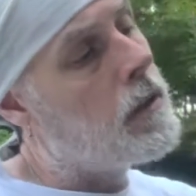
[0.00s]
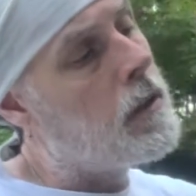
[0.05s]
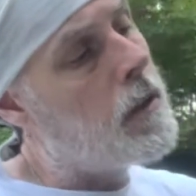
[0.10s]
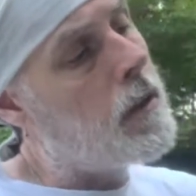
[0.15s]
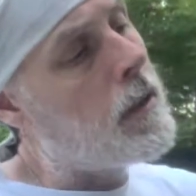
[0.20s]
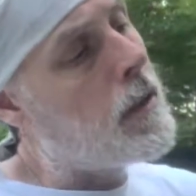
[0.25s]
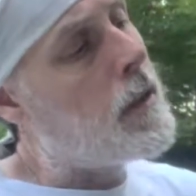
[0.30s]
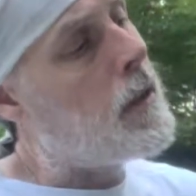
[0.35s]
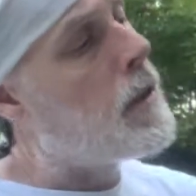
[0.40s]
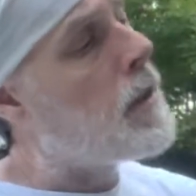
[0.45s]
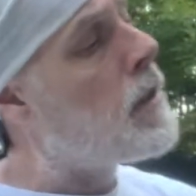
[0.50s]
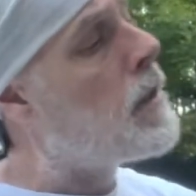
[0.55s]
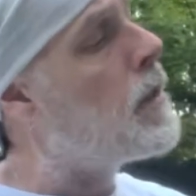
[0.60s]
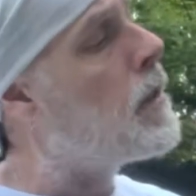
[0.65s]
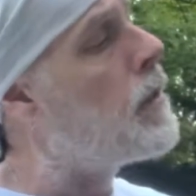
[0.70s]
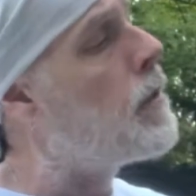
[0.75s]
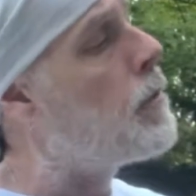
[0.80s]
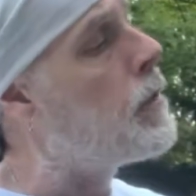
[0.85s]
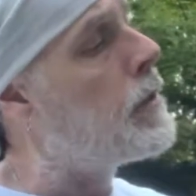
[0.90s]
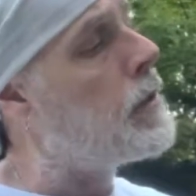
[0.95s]

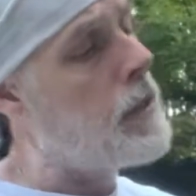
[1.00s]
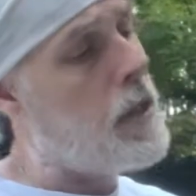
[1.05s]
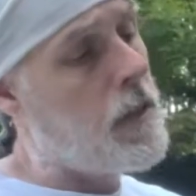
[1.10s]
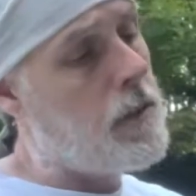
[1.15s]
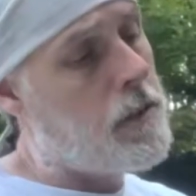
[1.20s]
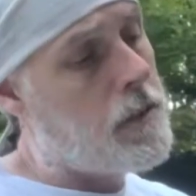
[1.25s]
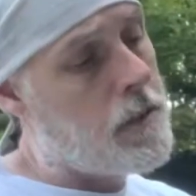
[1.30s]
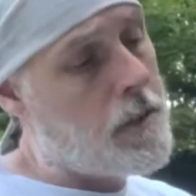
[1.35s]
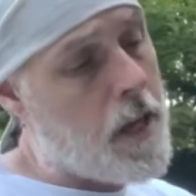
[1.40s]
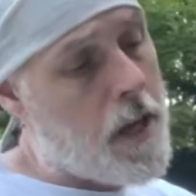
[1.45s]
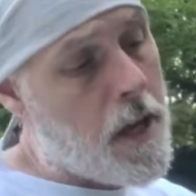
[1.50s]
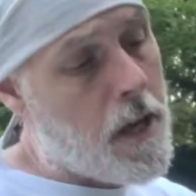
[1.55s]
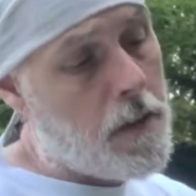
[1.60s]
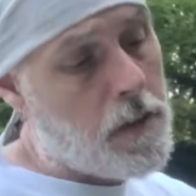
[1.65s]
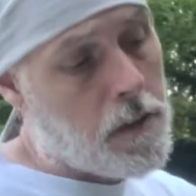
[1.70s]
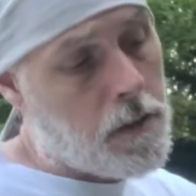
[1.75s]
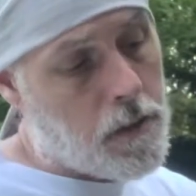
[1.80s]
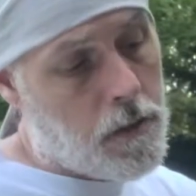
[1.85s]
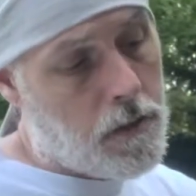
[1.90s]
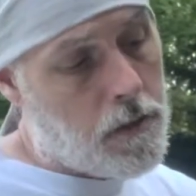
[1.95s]
What is that?
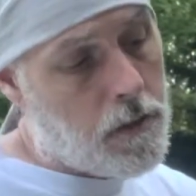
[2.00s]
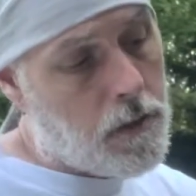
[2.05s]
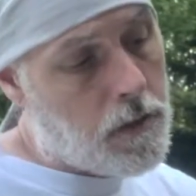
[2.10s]
Snacks.